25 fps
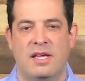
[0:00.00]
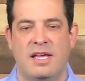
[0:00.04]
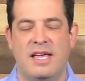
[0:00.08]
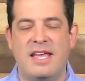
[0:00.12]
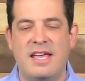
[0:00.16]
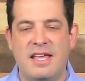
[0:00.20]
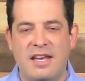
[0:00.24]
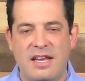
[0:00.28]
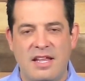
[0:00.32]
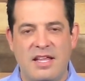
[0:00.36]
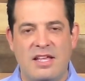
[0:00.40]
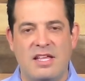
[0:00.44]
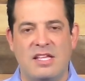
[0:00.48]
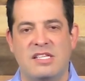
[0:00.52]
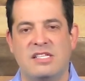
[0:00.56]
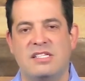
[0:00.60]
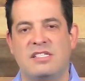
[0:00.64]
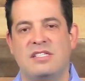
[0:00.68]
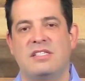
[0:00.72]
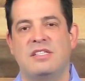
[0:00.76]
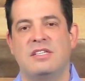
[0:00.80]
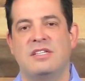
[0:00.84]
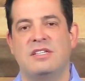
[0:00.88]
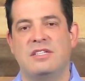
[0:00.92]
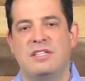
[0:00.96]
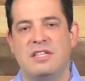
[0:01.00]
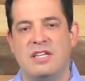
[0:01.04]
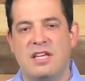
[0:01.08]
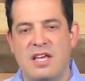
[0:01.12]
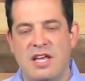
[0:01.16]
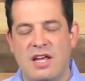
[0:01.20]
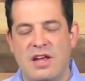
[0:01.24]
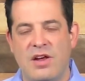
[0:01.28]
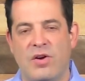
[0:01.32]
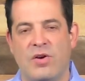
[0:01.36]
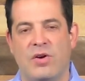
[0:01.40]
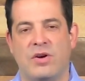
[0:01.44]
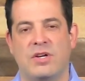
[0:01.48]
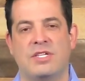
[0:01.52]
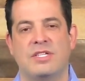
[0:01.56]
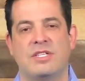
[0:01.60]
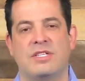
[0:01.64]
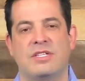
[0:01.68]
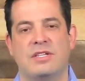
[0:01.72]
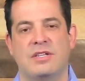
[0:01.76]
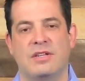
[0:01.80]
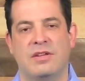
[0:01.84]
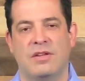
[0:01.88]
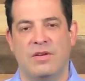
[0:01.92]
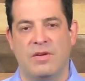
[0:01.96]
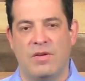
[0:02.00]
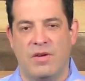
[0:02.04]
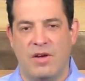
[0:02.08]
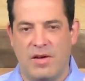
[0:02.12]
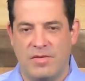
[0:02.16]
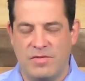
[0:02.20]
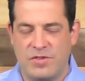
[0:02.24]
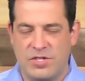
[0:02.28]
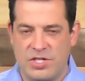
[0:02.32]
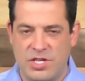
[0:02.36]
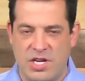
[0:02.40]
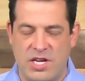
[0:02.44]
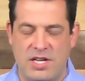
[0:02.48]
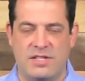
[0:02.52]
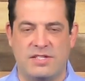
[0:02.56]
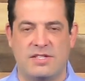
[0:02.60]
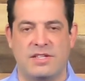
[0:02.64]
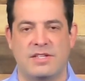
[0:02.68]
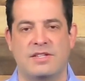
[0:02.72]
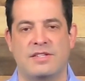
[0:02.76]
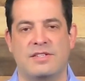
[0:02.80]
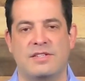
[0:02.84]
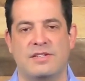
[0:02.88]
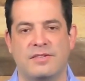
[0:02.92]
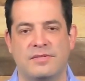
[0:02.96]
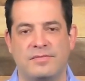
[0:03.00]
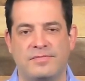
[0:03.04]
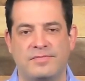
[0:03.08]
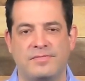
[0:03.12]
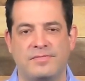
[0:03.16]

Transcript: it is the tears of Jesus.